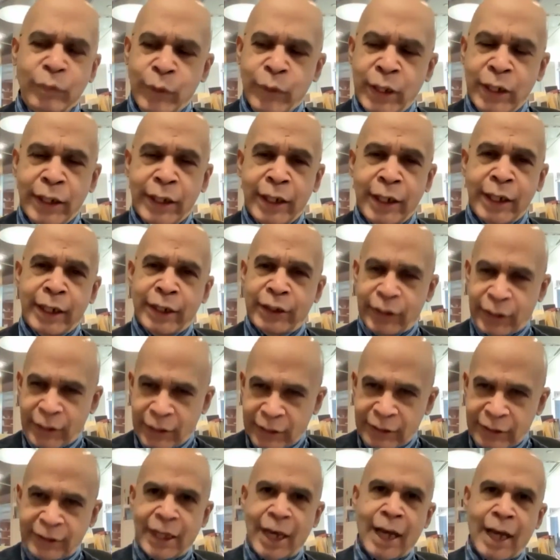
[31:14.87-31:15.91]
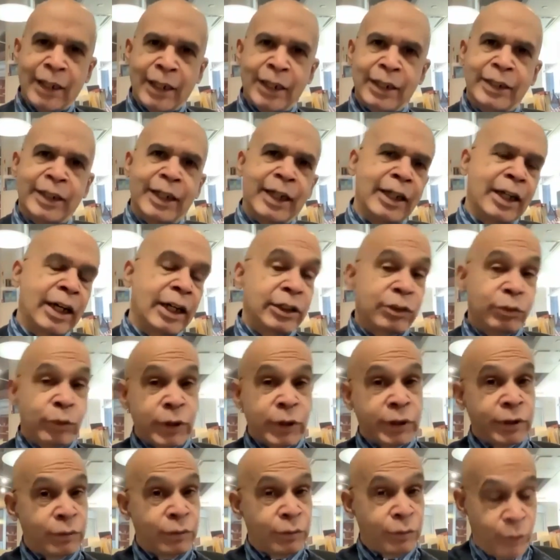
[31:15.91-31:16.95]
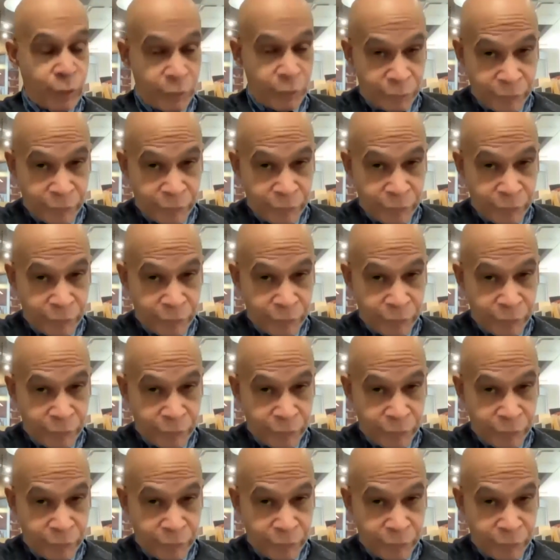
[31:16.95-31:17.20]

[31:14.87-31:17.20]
we need to consolidate because we're